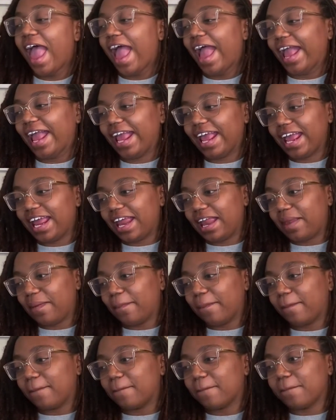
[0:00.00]

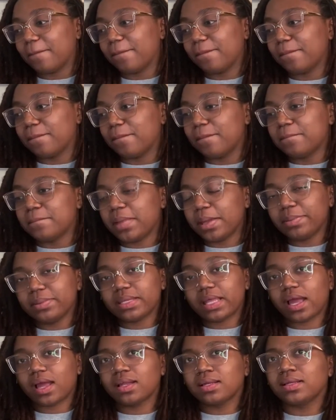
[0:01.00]
And maybe
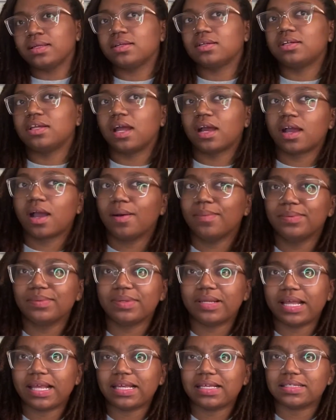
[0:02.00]
like a couple
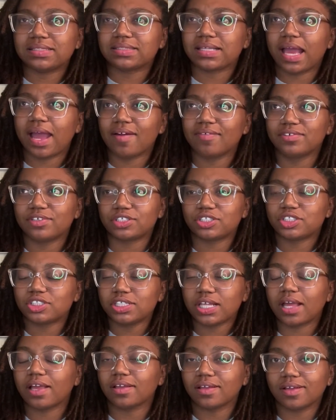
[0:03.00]
days after, she
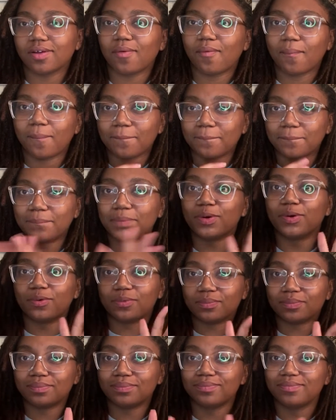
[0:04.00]
like
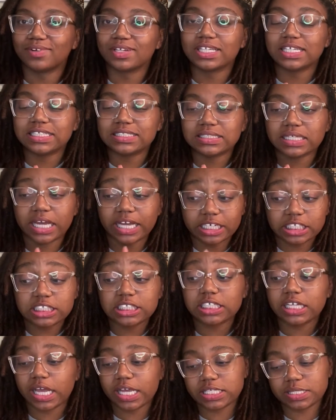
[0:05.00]
boom, released it, and
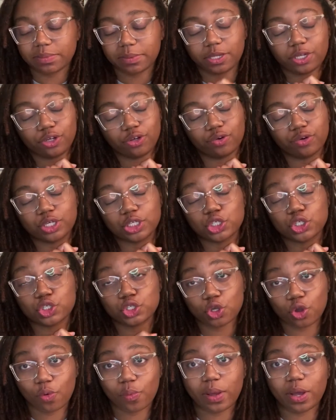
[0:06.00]
she has been doing
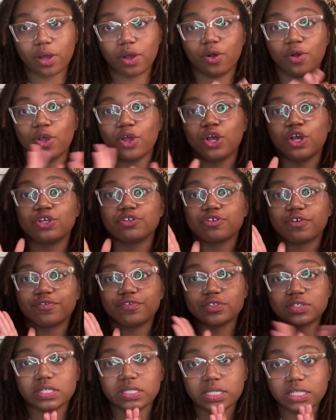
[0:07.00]
so well. So if
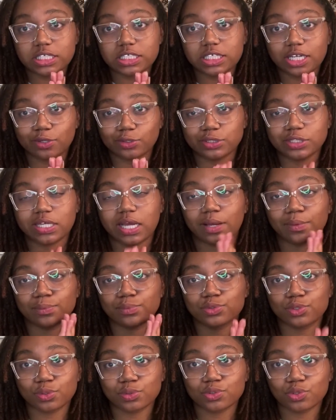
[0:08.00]
you see this, Chelsee, I'm
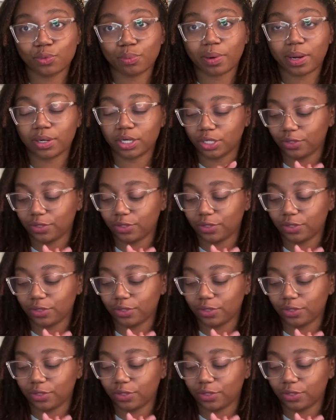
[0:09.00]
so proud of